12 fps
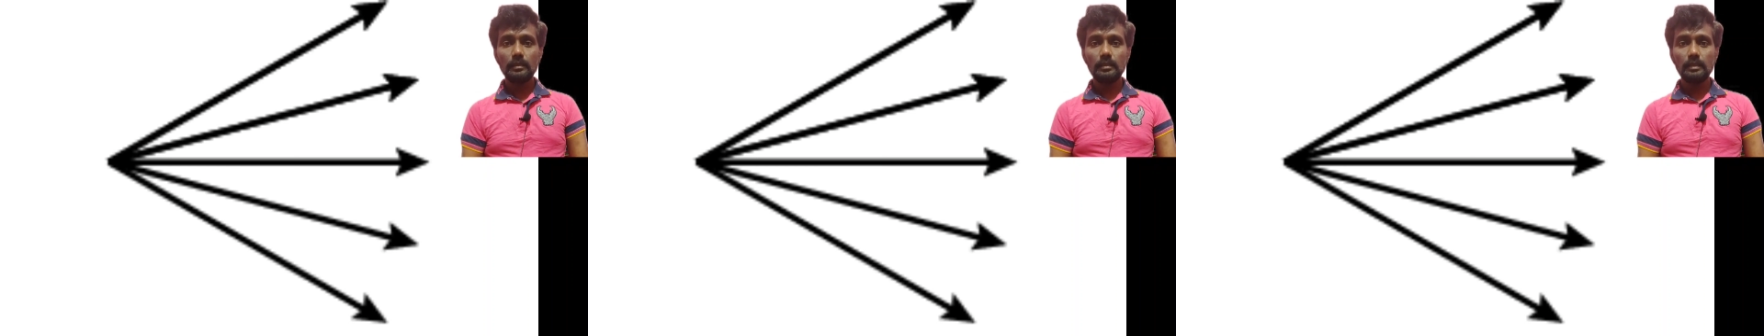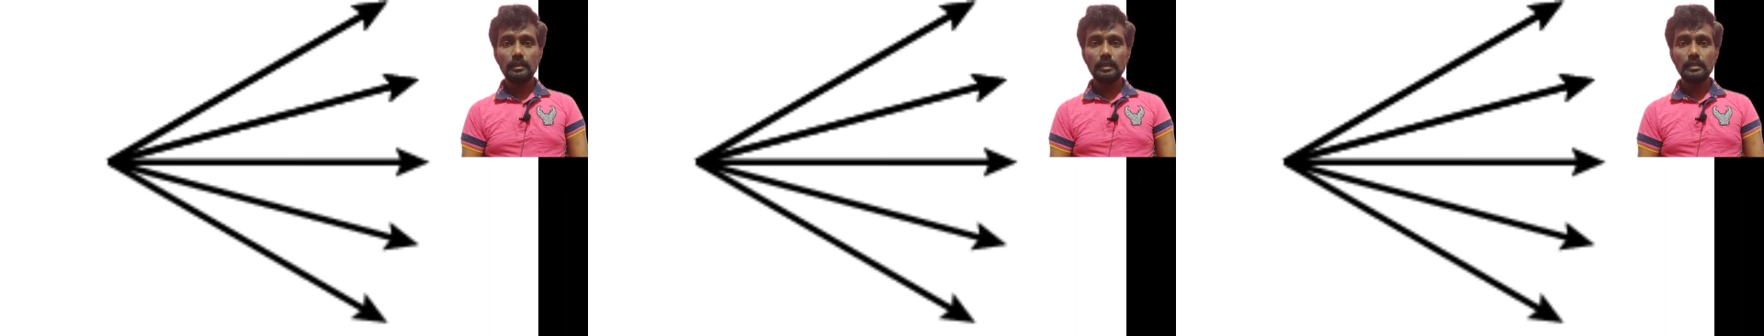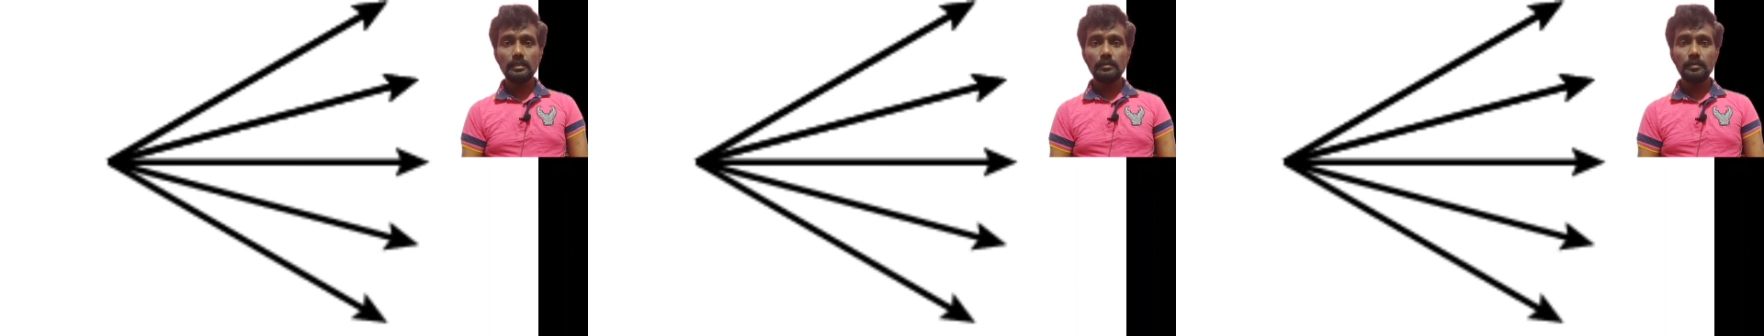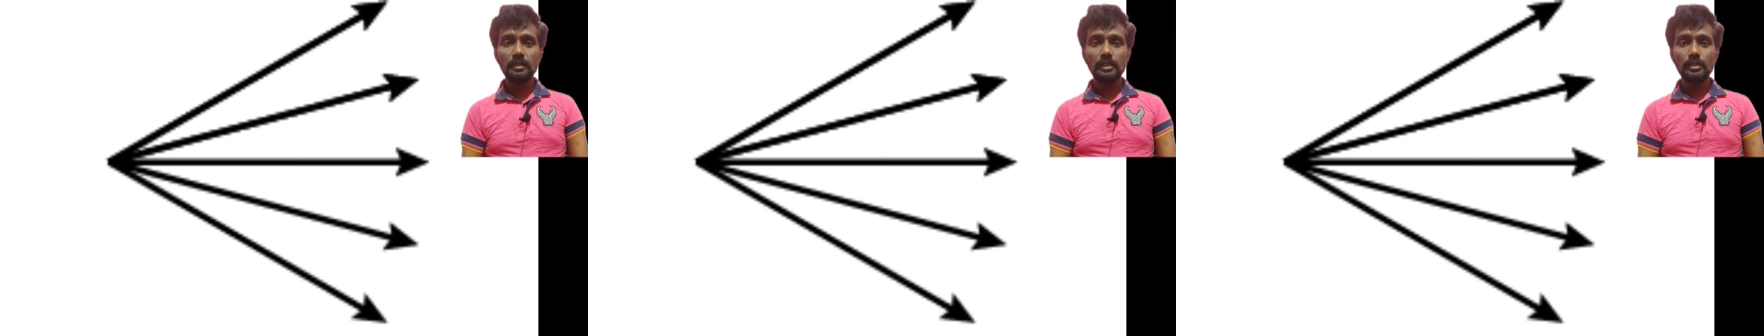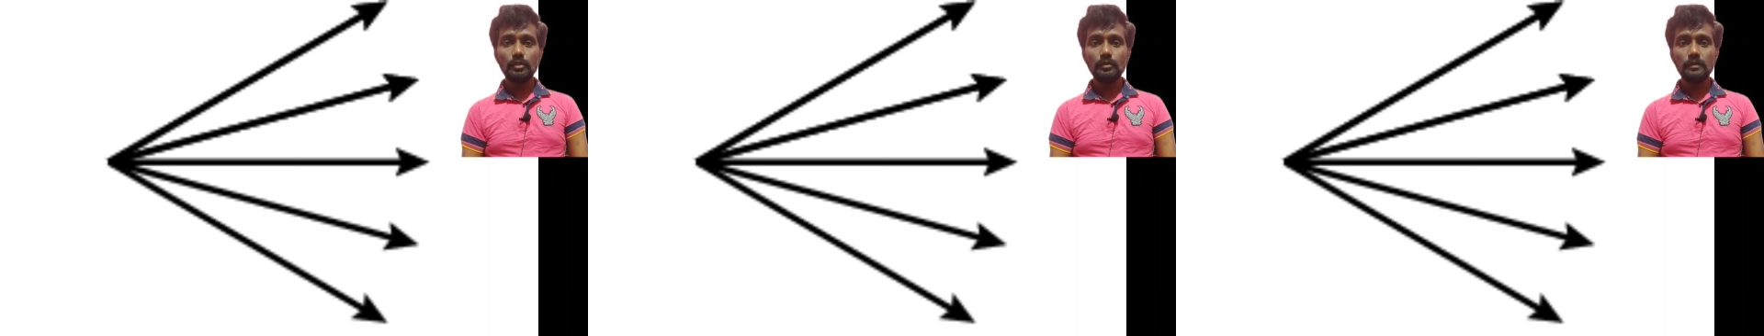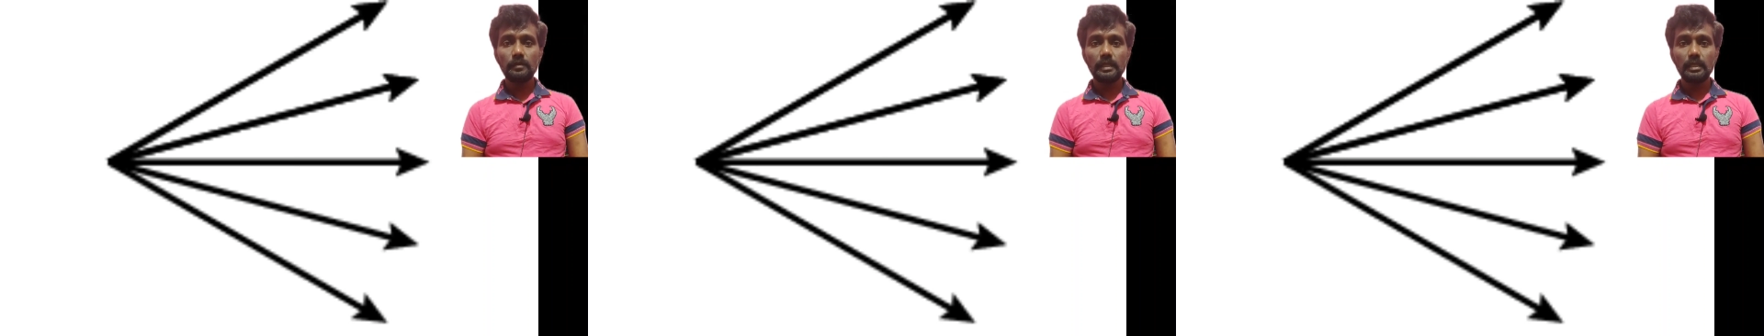the rays appear to
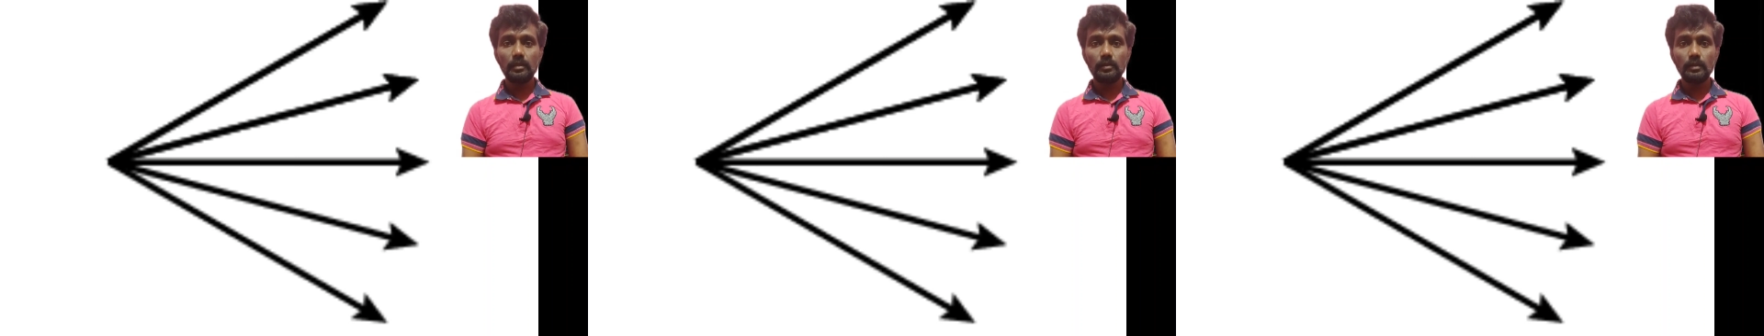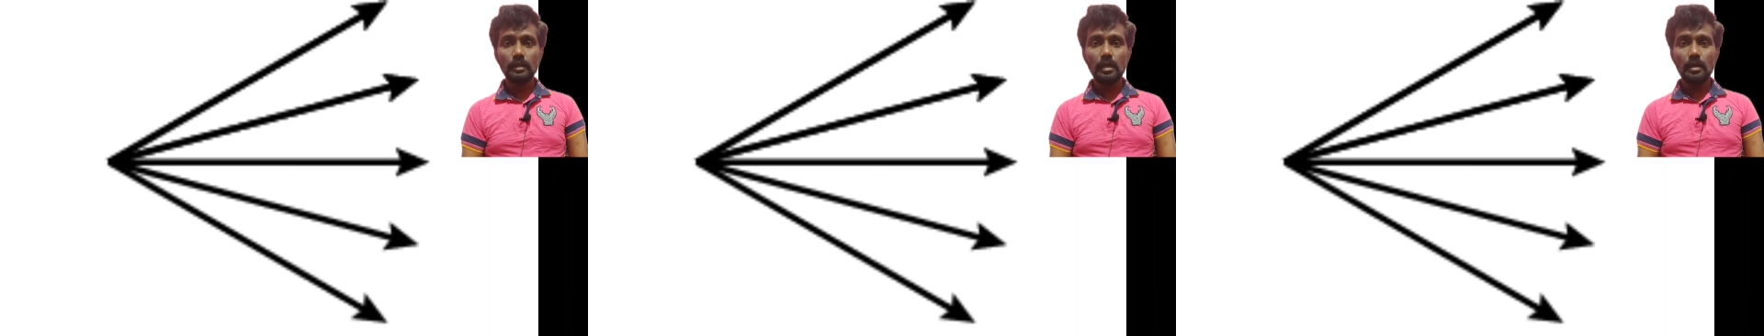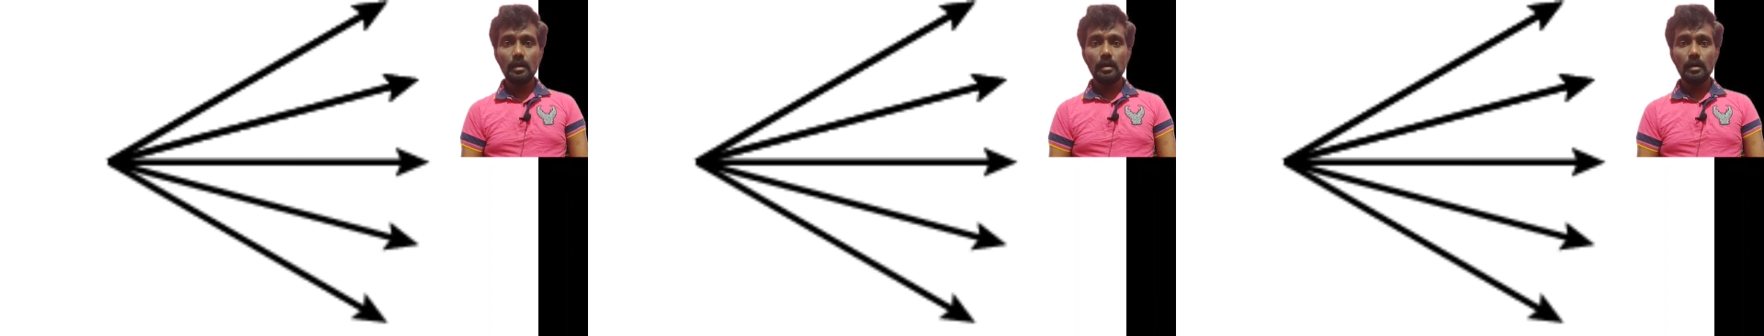spread out